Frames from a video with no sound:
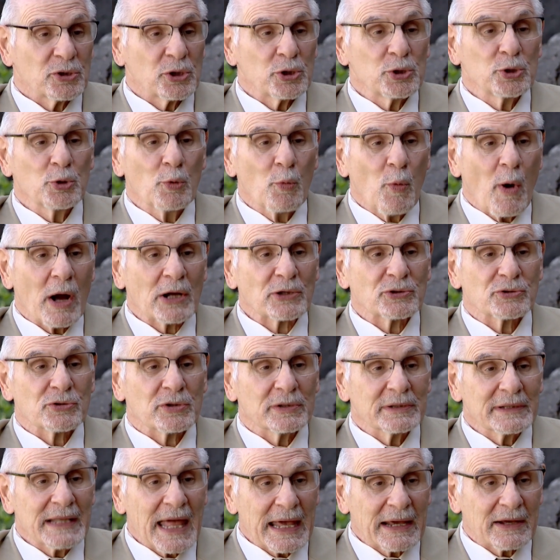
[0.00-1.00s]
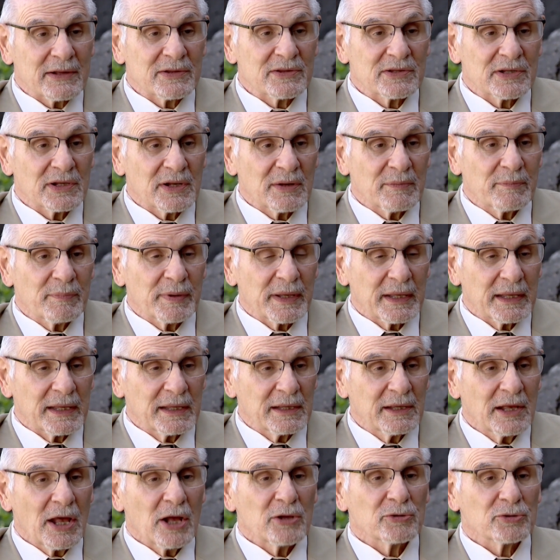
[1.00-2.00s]
Do you want your legacy to
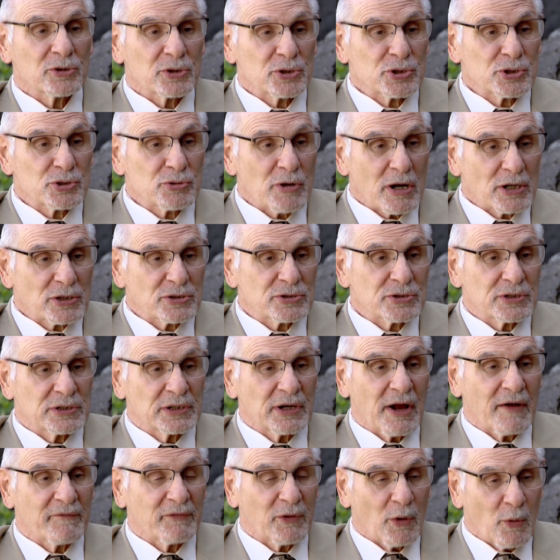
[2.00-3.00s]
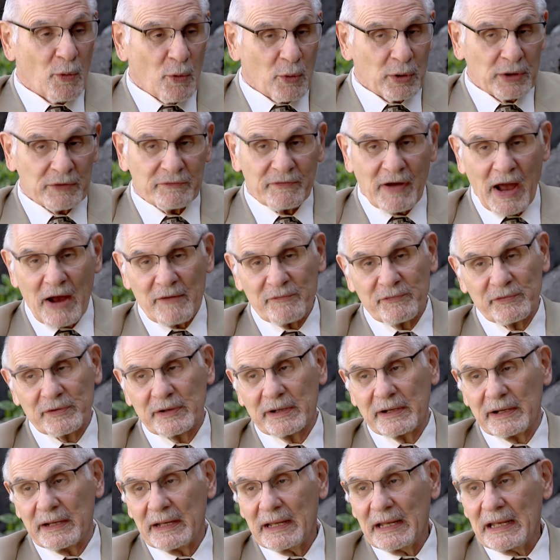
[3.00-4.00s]
be destruction of the Horn of
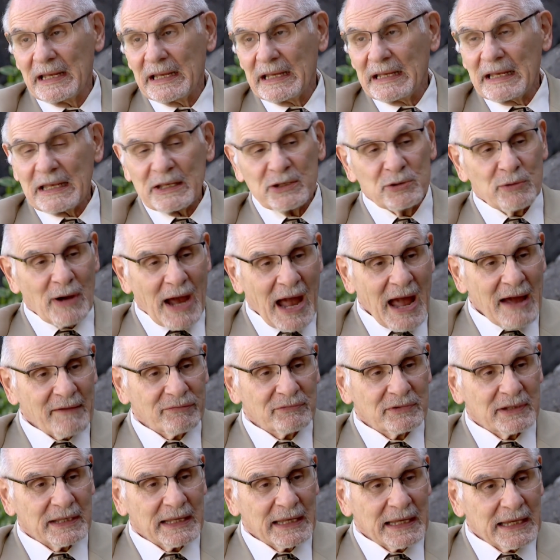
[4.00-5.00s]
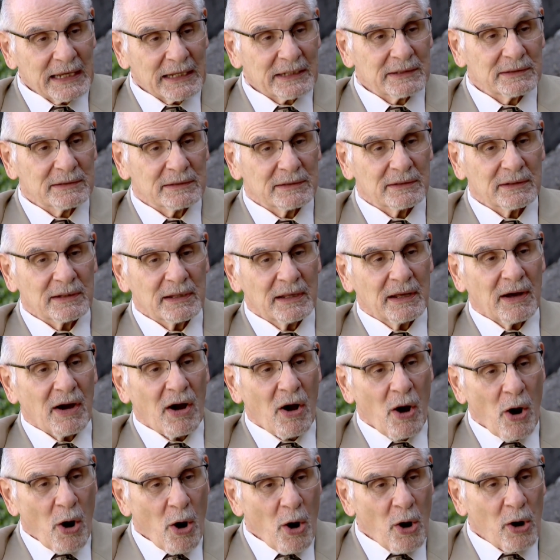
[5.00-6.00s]
Africa? You have to hit
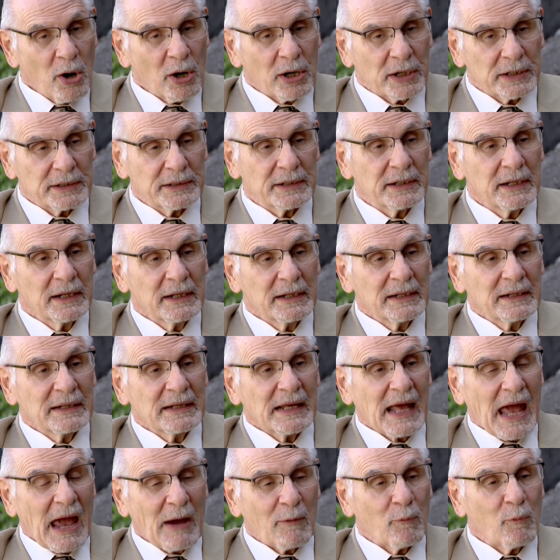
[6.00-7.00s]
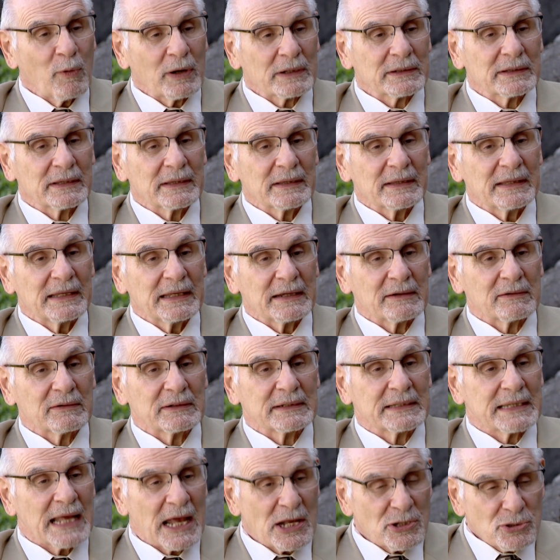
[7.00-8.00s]
hard at what their
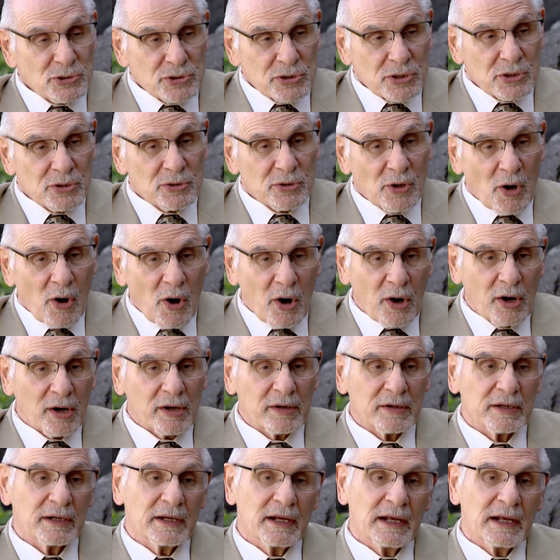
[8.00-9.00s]
intentions are.